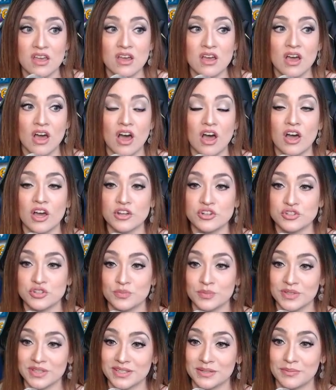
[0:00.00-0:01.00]
100
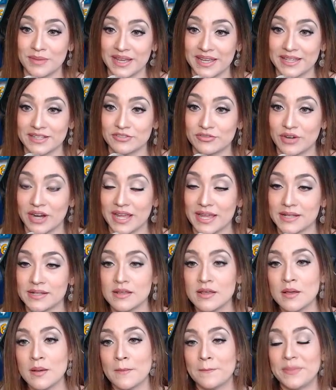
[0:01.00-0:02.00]
million might, right?
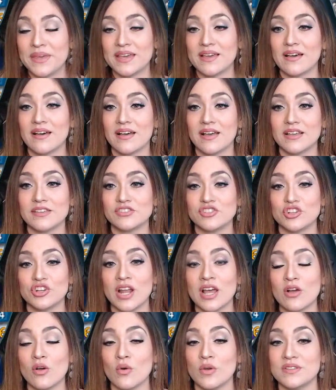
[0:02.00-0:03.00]
Because you're
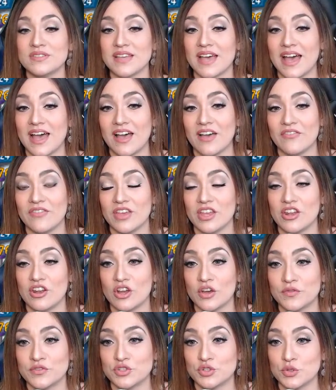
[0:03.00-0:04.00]
not going to have
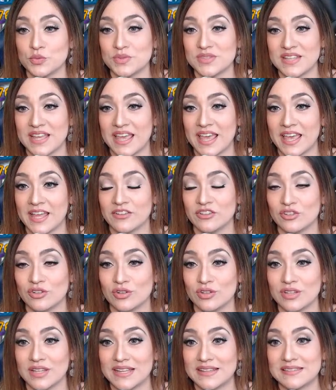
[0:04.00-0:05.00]
enough troops to
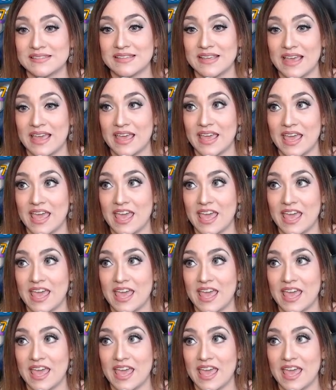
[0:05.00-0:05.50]
handle, let's say,